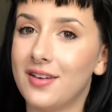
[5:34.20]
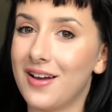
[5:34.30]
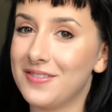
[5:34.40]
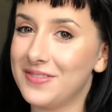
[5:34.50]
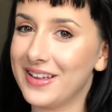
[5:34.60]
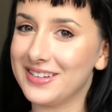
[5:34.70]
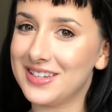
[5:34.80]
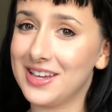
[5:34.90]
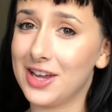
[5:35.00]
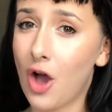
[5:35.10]
Not
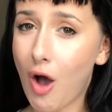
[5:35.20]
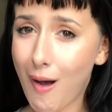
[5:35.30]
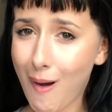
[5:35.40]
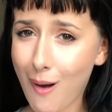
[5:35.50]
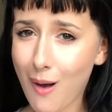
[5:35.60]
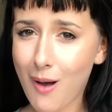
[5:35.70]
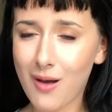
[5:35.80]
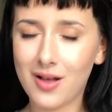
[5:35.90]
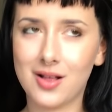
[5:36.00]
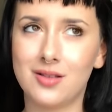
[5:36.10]
Fenty.
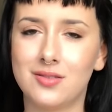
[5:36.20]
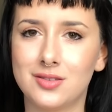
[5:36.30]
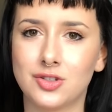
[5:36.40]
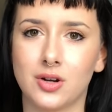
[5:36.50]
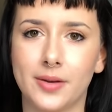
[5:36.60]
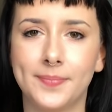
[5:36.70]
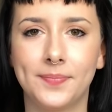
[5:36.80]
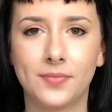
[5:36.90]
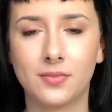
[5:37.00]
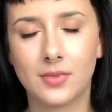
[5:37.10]
Sorry,
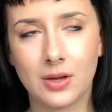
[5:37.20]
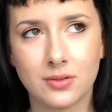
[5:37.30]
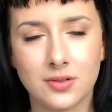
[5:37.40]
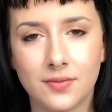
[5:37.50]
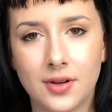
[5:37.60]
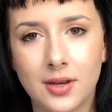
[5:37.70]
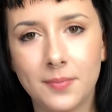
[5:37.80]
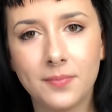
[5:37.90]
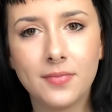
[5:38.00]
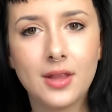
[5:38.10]
that wasn't funny.
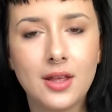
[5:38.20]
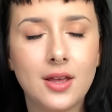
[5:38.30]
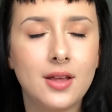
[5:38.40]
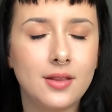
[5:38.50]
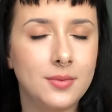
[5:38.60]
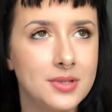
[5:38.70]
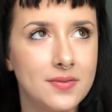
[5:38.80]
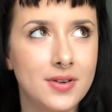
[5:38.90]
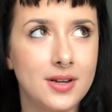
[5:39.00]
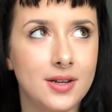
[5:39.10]
That
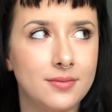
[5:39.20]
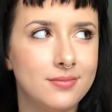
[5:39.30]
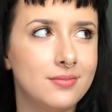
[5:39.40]
wasn't funny.